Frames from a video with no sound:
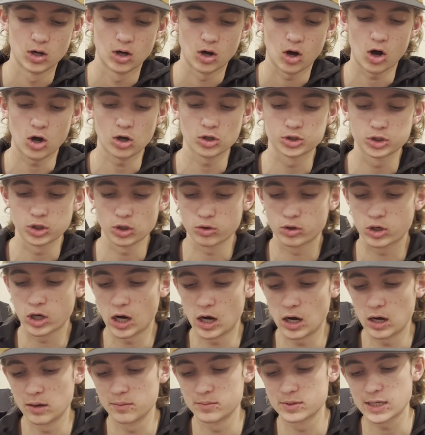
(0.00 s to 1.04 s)
also
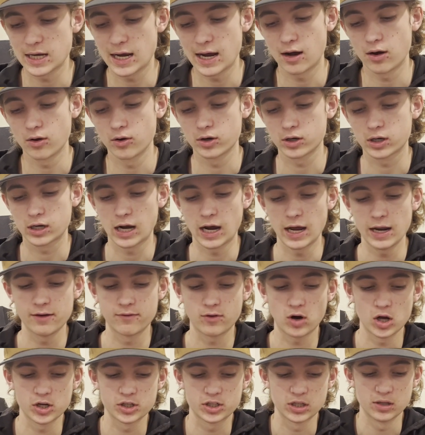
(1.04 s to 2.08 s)
comes out kind of
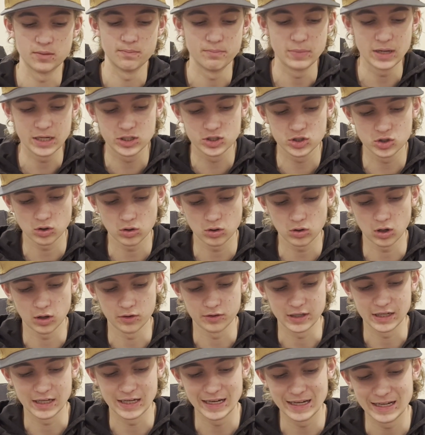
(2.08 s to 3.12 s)
onto the midsole on
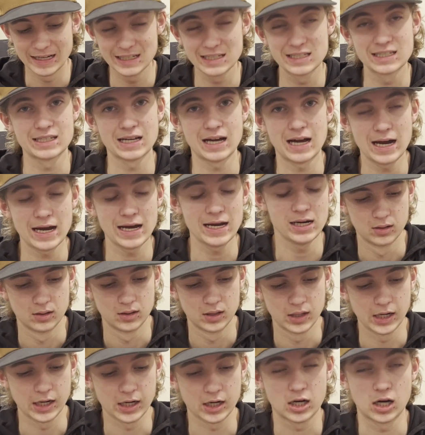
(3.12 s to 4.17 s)
the inside
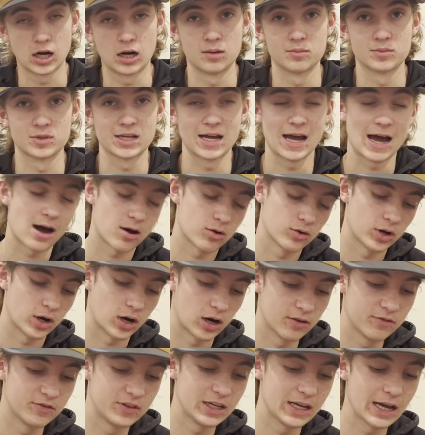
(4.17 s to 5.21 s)
and comes out
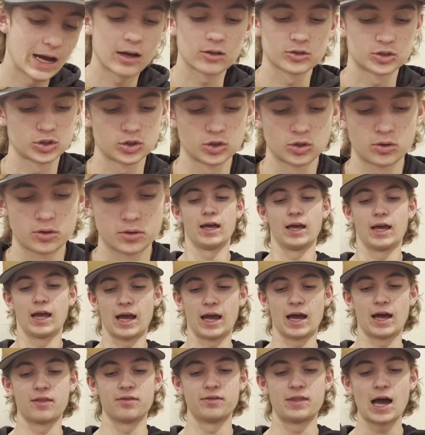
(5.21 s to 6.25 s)
of the outsole.
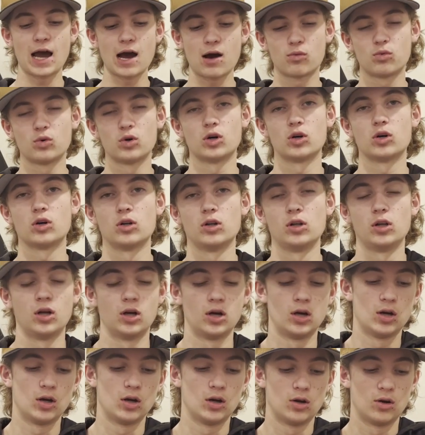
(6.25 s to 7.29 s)
And that will
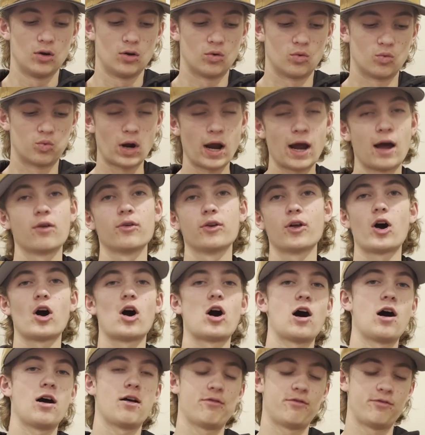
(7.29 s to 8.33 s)
round
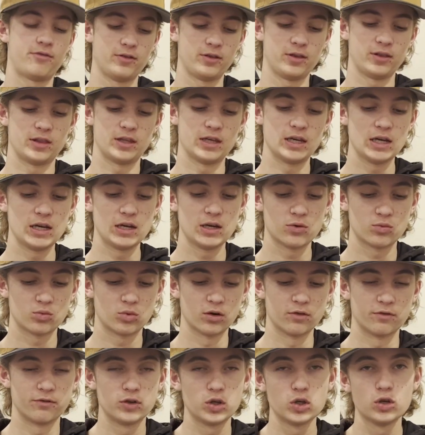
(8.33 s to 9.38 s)
off the
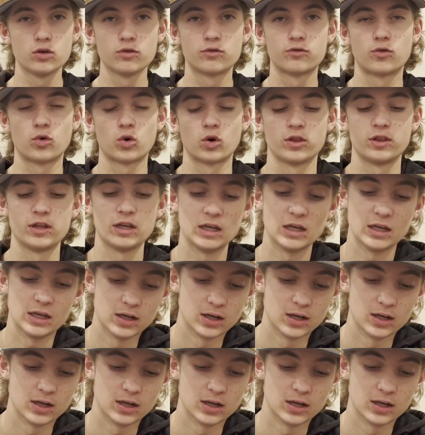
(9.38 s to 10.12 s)
review for the